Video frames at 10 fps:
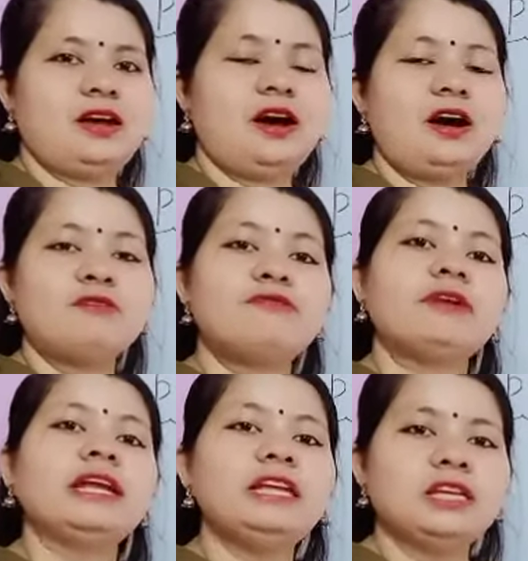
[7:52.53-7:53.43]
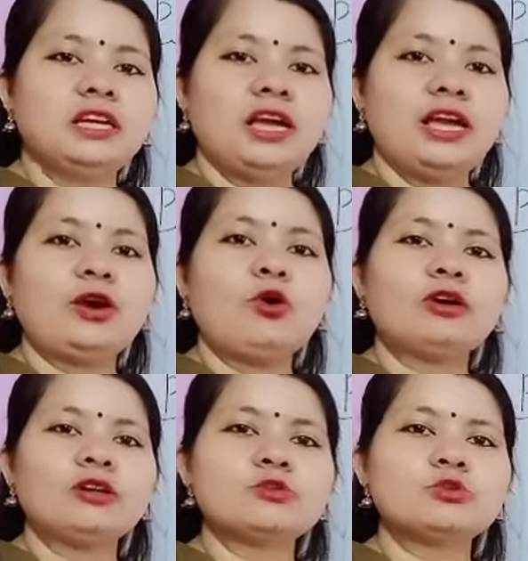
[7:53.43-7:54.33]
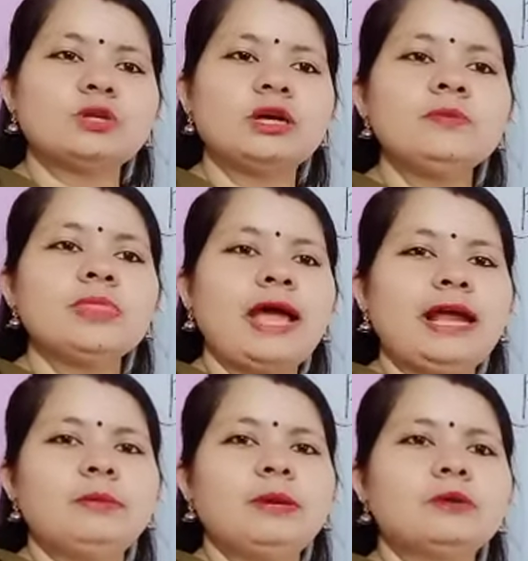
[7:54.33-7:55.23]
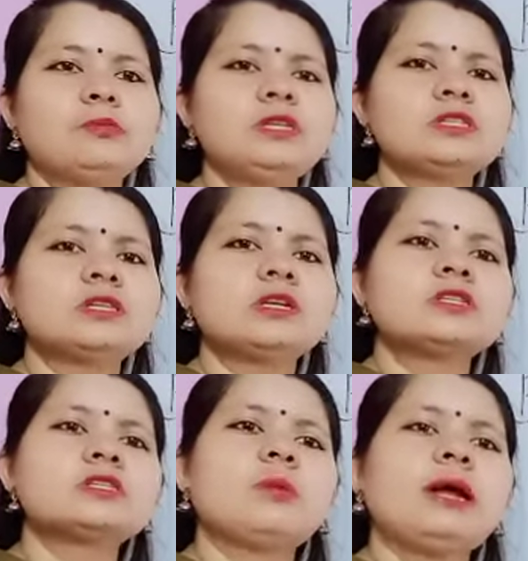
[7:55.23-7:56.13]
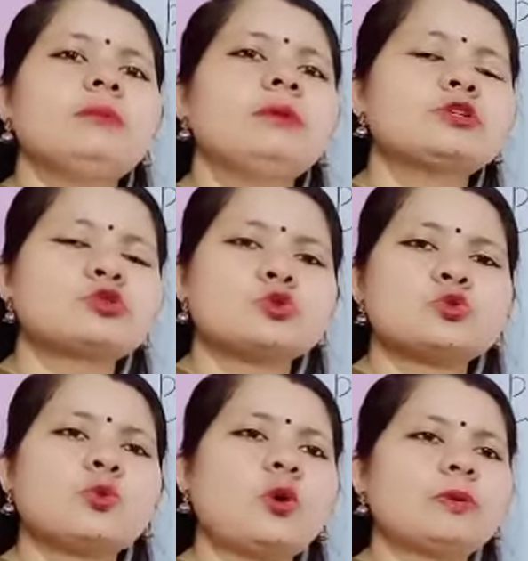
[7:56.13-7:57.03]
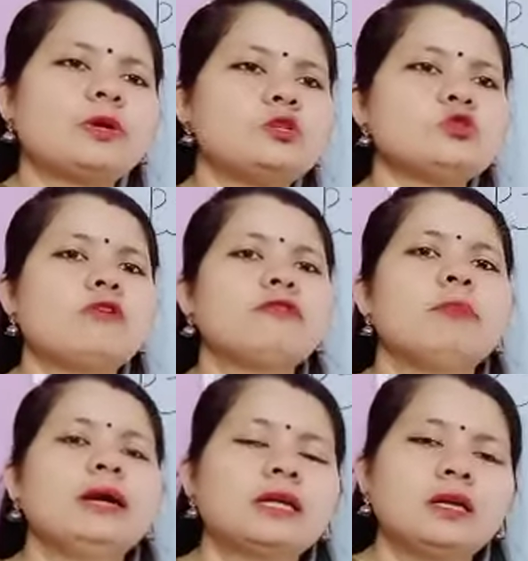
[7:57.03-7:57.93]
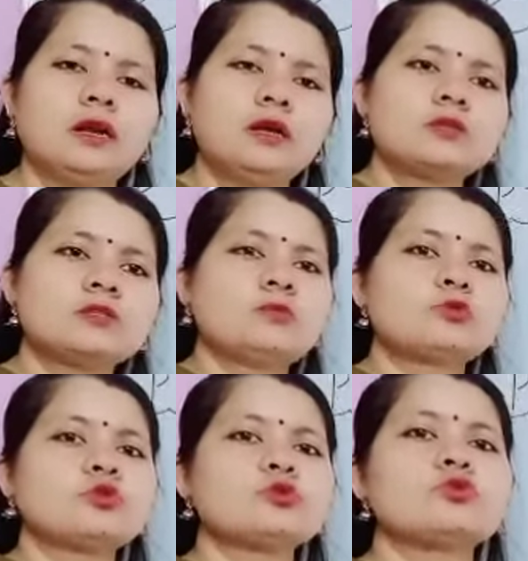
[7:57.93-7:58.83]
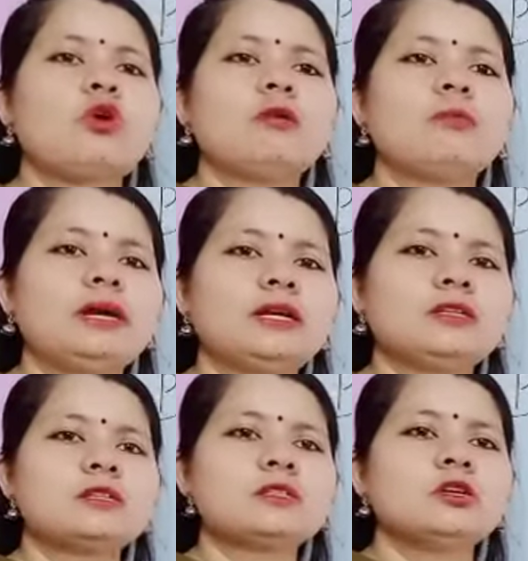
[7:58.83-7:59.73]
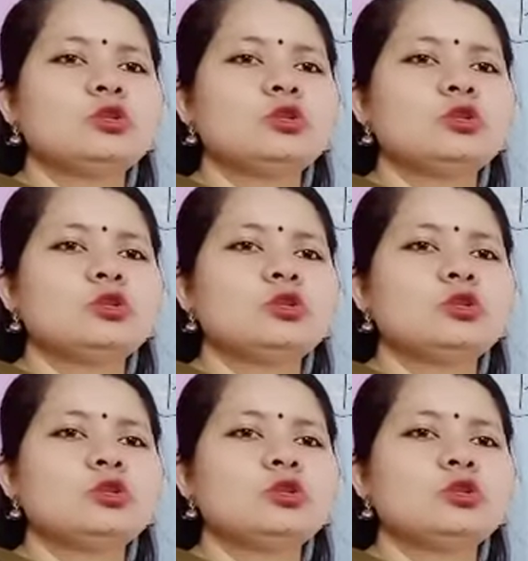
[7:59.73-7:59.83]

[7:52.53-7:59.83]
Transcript: are vary according to the element, means some element shows properties of metal, some shows non-metals.